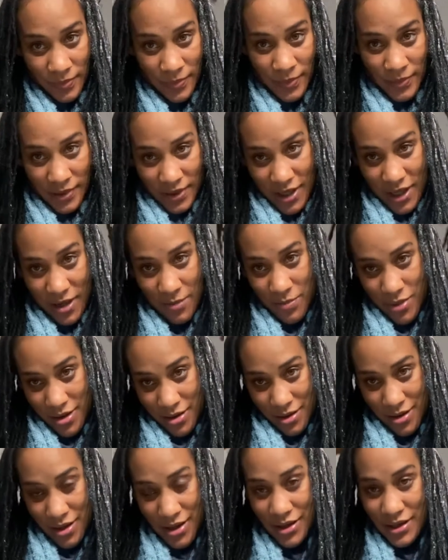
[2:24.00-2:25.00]
deep
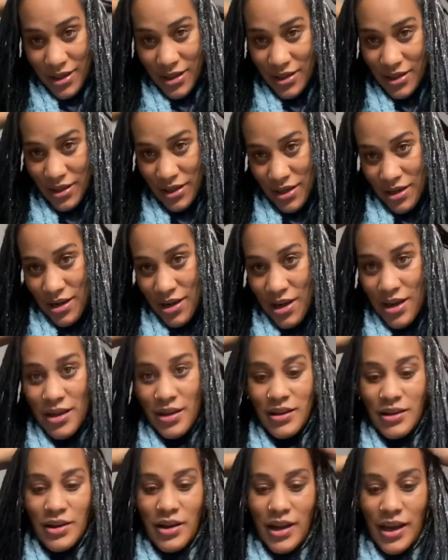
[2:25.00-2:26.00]
condition
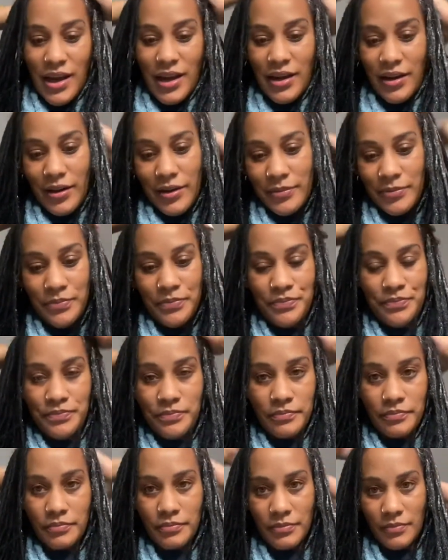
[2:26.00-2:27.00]
your hair.
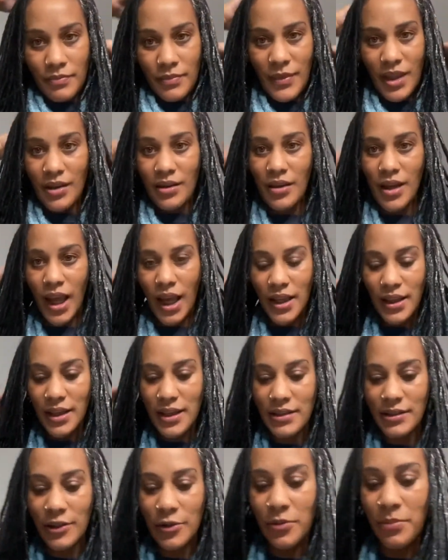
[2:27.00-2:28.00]
These
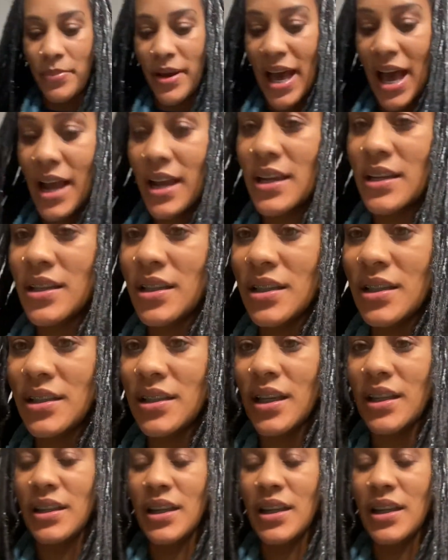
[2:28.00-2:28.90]
little packages that they